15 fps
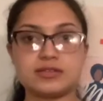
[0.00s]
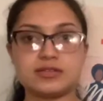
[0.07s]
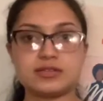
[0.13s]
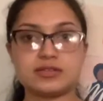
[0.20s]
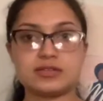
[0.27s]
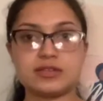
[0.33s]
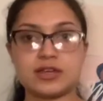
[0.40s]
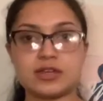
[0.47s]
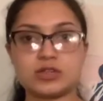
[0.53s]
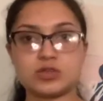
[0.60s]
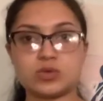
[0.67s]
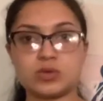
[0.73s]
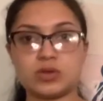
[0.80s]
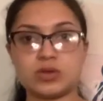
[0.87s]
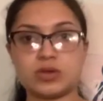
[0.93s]

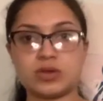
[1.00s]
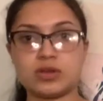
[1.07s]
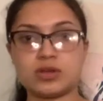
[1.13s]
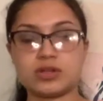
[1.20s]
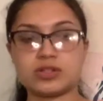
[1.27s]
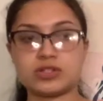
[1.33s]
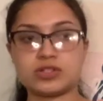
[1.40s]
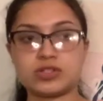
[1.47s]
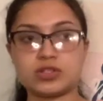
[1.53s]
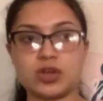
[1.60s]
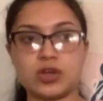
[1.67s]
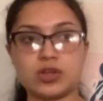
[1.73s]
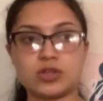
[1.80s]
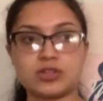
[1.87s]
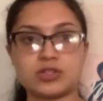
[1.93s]
sexual
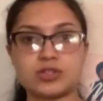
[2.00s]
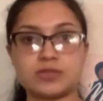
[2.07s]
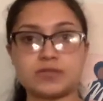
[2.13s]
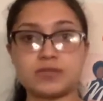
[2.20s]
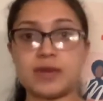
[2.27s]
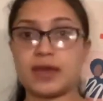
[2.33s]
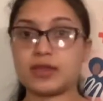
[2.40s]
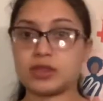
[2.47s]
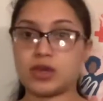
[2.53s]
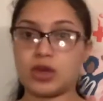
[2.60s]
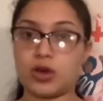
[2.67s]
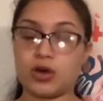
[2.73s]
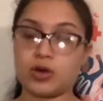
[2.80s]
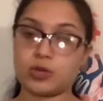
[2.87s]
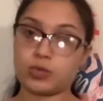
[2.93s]
assaults mainly
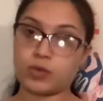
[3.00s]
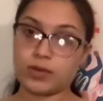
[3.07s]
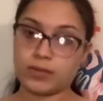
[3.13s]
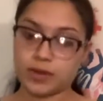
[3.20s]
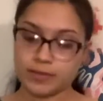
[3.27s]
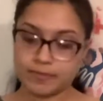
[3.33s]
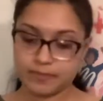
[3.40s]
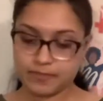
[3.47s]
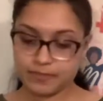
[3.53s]
on women.